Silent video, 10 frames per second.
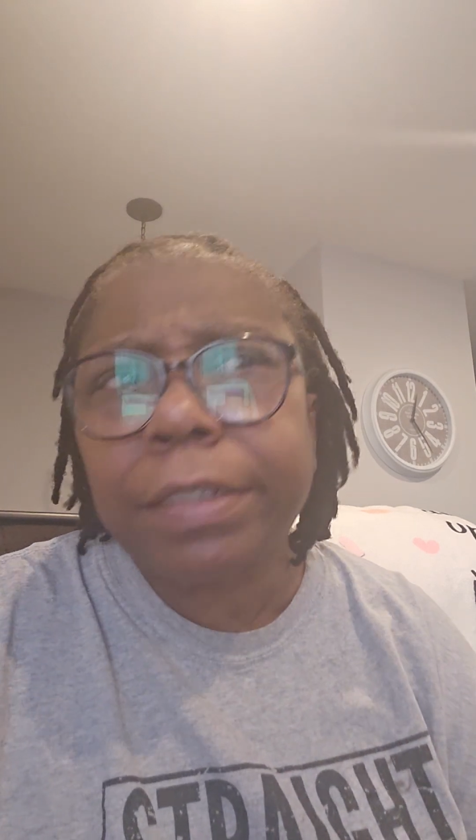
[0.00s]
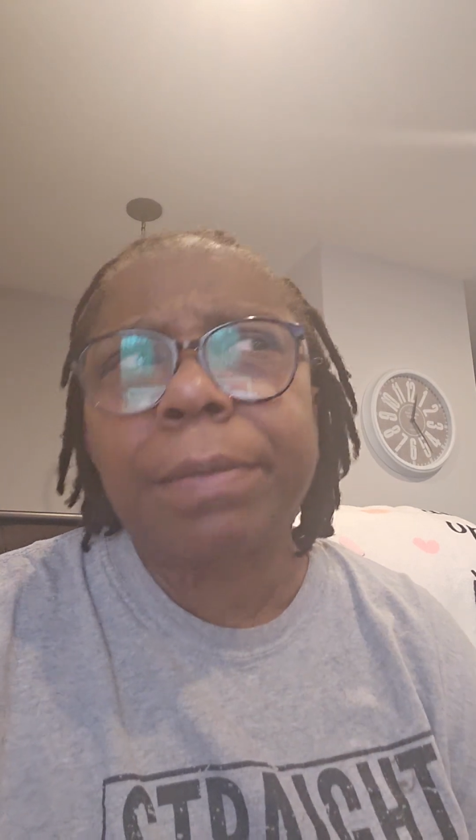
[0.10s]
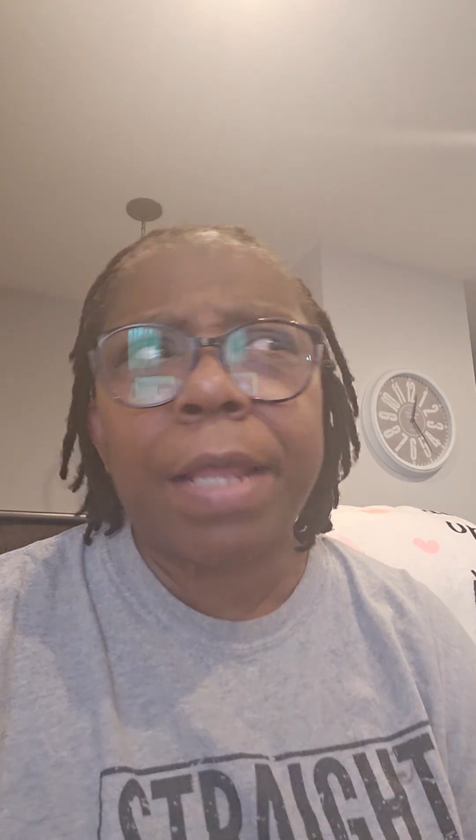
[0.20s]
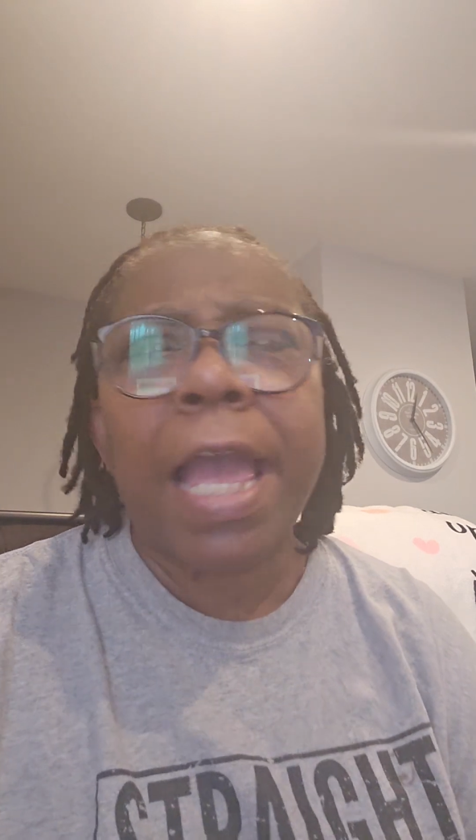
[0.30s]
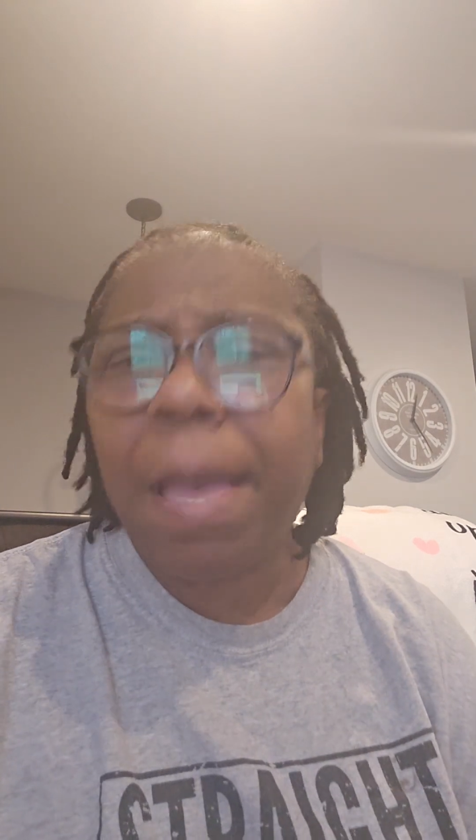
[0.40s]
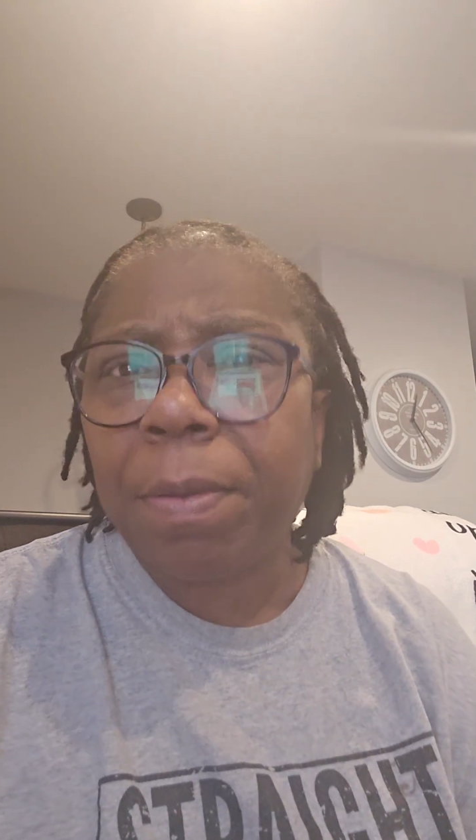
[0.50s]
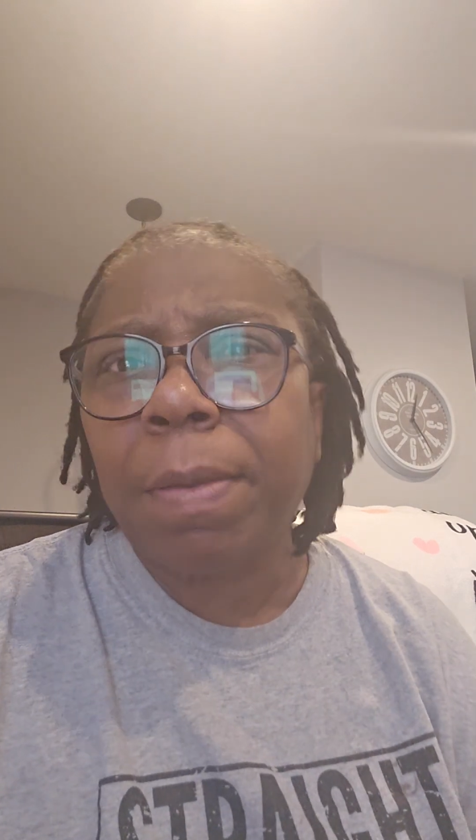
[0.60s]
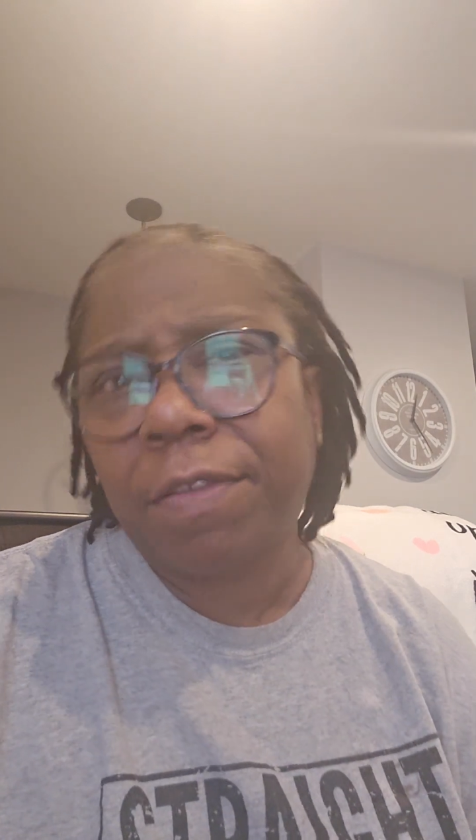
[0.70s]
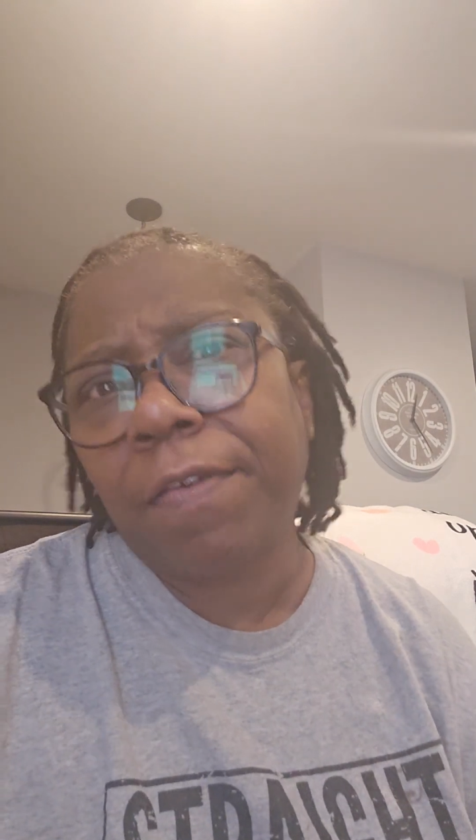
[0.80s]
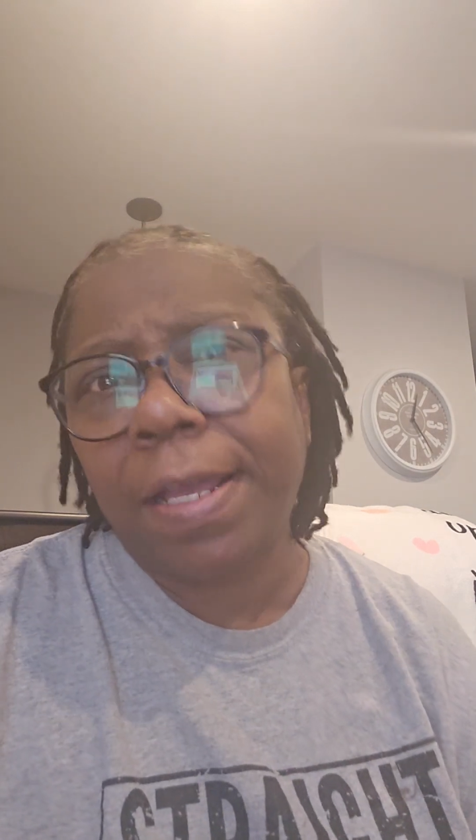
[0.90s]
because I'm not happy
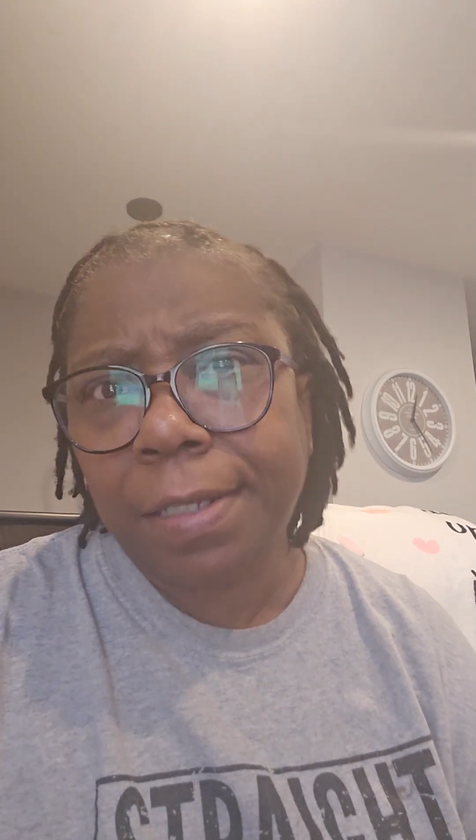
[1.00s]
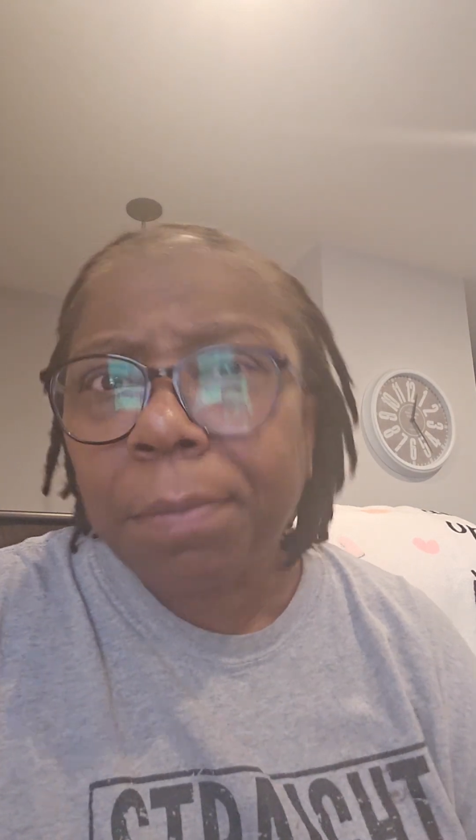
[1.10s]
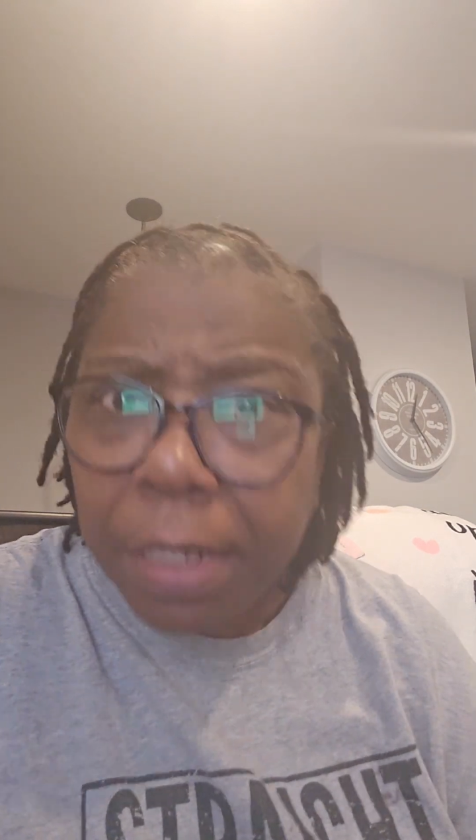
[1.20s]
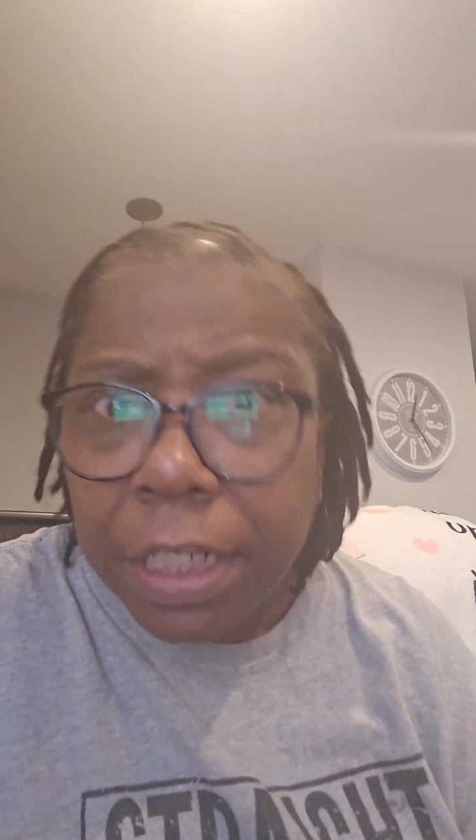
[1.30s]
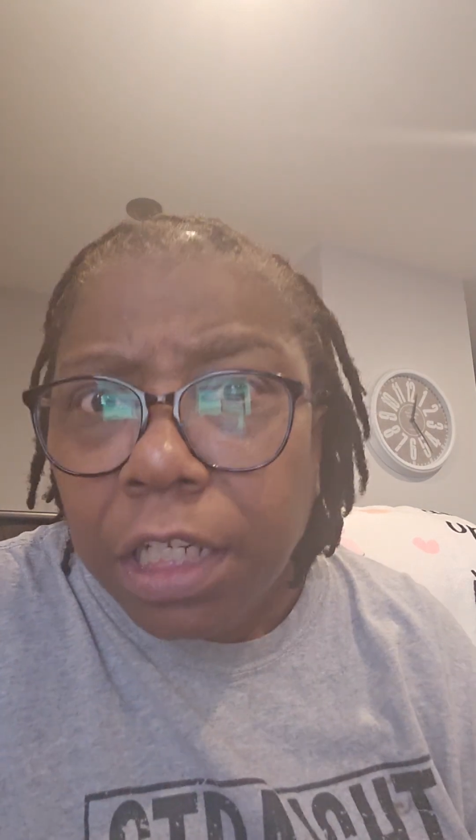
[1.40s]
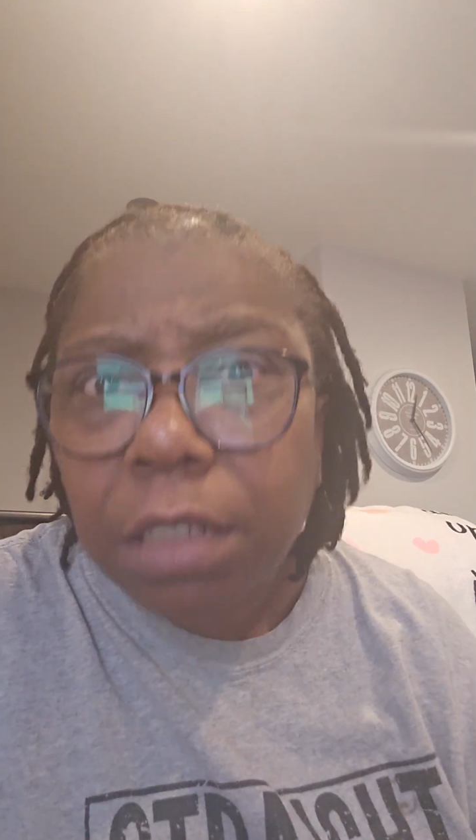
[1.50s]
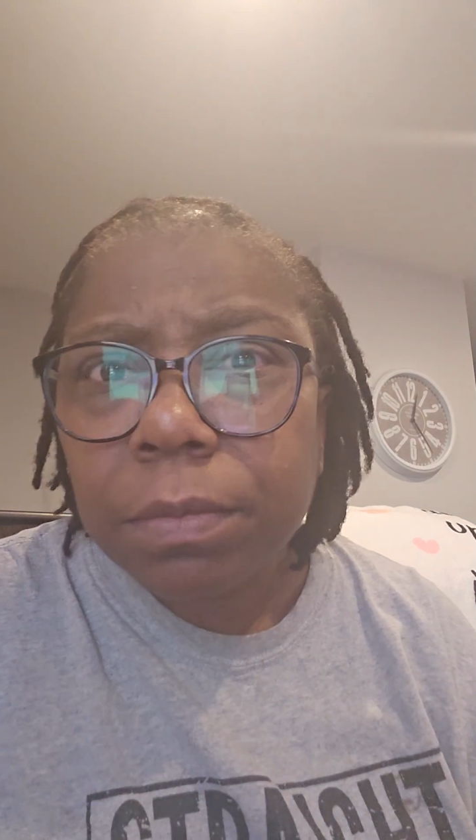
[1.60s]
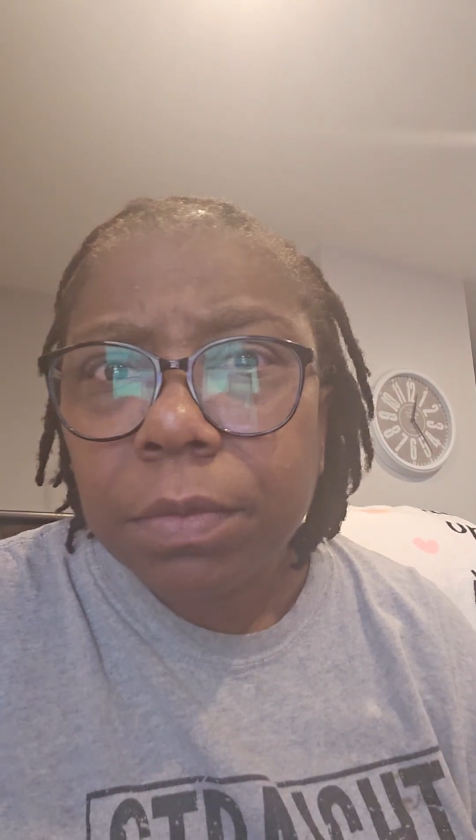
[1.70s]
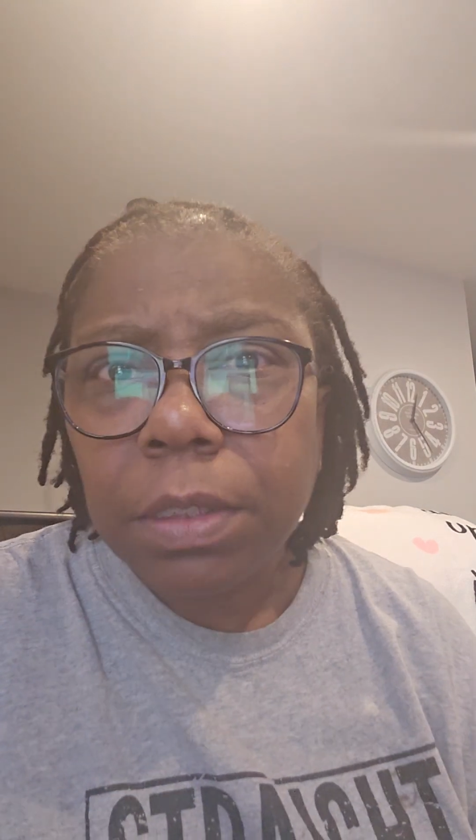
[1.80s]
about the fact that I'm not eating.